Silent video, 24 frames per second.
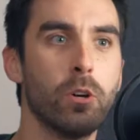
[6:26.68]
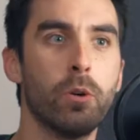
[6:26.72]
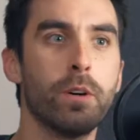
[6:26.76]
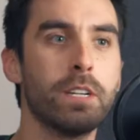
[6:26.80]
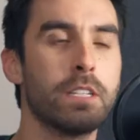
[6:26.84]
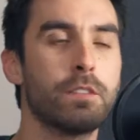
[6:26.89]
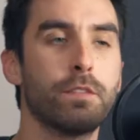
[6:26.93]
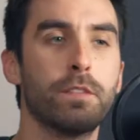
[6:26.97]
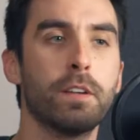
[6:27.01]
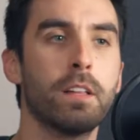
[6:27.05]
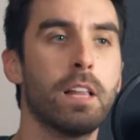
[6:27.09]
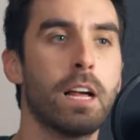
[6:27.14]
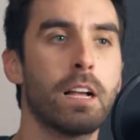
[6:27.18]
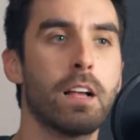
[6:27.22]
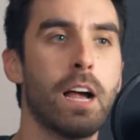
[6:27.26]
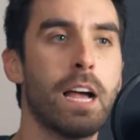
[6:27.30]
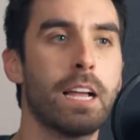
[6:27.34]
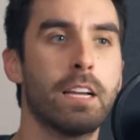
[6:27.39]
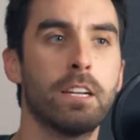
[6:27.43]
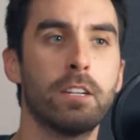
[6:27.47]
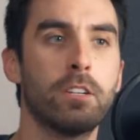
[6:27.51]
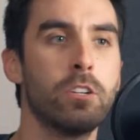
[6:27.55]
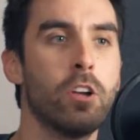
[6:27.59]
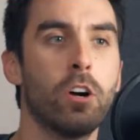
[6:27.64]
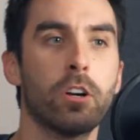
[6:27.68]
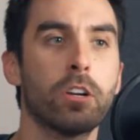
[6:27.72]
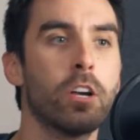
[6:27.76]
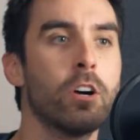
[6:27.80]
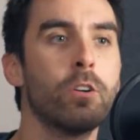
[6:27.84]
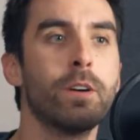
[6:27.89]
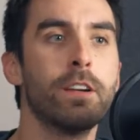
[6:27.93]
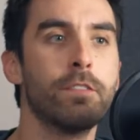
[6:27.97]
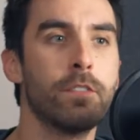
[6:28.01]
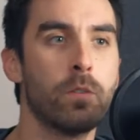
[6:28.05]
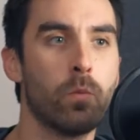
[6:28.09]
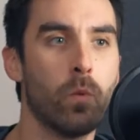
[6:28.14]
always feel like I could not go
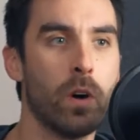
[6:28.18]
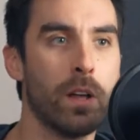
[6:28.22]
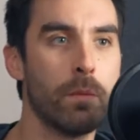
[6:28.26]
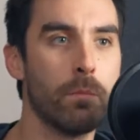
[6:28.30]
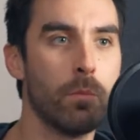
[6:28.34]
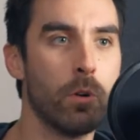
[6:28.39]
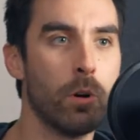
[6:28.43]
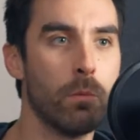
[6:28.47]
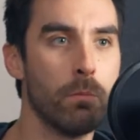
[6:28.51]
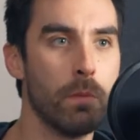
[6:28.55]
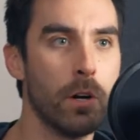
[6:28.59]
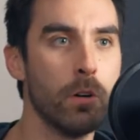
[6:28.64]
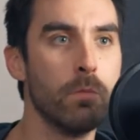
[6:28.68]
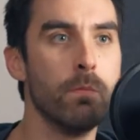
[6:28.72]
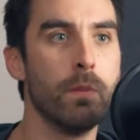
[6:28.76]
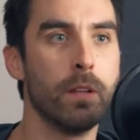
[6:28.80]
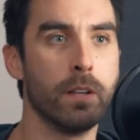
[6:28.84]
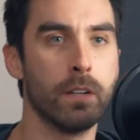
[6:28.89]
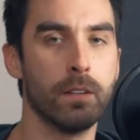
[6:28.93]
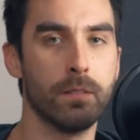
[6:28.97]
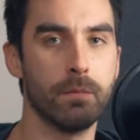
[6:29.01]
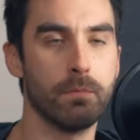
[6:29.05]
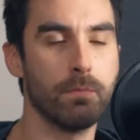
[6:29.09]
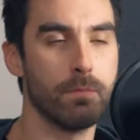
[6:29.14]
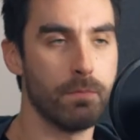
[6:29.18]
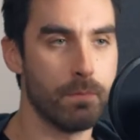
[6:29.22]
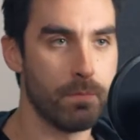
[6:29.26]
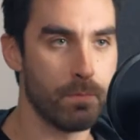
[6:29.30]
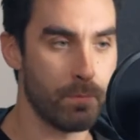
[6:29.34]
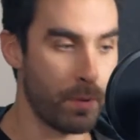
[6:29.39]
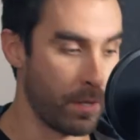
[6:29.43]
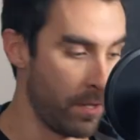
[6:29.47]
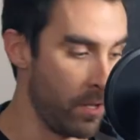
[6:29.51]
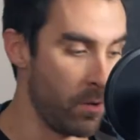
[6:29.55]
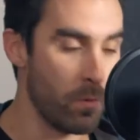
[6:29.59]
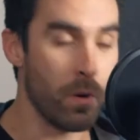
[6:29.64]
even one more moment,
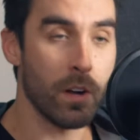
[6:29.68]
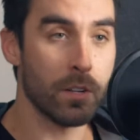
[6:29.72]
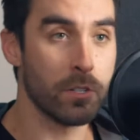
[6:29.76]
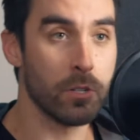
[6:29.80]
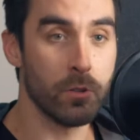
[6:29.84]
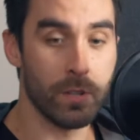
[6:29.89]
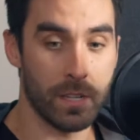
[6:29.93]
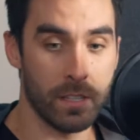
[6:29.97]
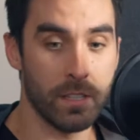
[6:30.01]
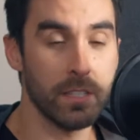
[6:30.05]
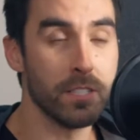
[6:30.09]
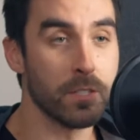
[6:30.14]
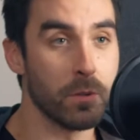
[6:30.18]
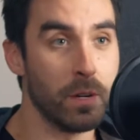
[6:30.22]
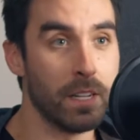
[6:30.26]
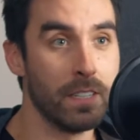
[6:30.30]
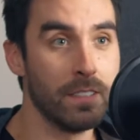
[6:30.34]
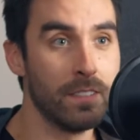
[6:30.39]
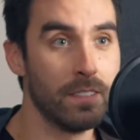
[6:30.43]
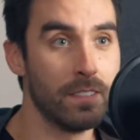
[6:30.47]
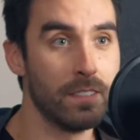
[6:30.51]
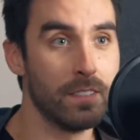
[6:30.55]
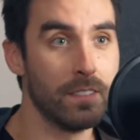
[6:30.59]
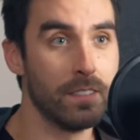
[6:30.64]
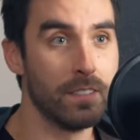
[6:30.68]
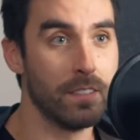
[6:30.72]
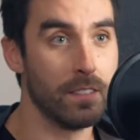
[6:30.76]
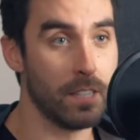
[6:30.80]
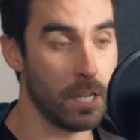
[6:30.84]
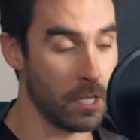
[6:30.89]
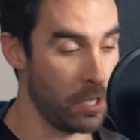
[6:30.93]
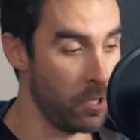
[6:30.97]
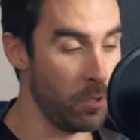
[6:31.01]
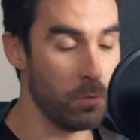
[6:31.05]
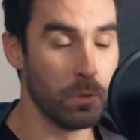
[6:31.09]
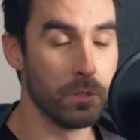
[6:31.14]
but you are doing this one.
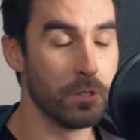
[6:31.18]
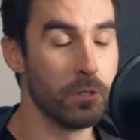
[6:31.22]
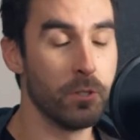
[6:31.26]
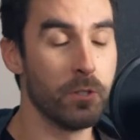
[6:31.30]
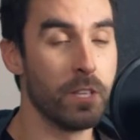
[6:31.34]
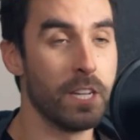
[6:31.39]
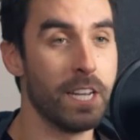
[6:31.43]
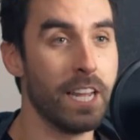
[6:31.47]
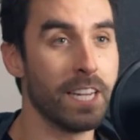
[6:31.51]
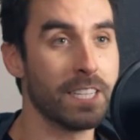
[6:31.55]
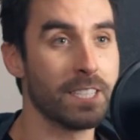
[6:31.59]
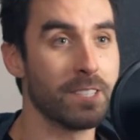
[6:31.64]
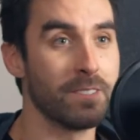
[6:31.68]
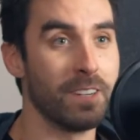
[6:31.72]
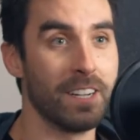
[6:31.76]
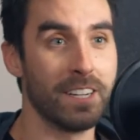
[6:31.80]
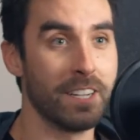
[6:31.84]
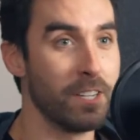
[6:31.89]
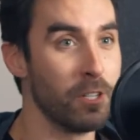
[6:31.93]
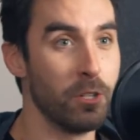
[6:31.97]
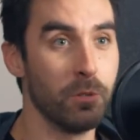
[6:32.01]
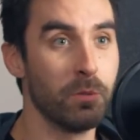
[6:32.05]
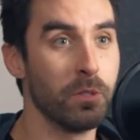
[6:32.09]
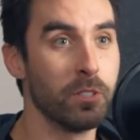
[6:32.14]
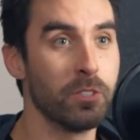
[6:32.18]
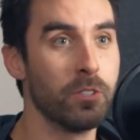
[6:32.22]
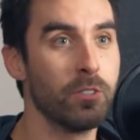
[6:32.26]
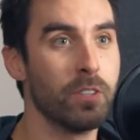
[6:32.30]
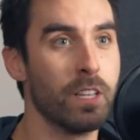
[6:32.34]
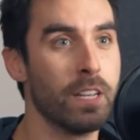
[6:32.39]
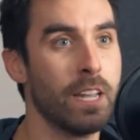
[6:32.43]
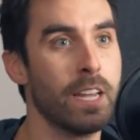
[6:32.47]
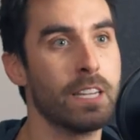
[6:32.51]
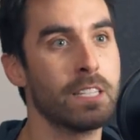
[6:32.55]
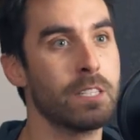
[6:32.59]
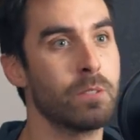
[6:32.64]
And you will do the next one, and you will do the
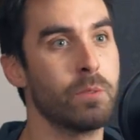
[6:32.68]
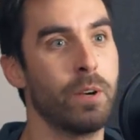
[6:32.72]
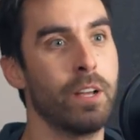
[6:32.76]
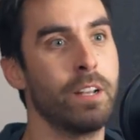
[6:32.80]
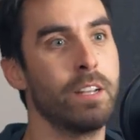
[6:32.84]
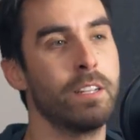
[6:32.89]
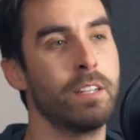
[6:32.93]
next one,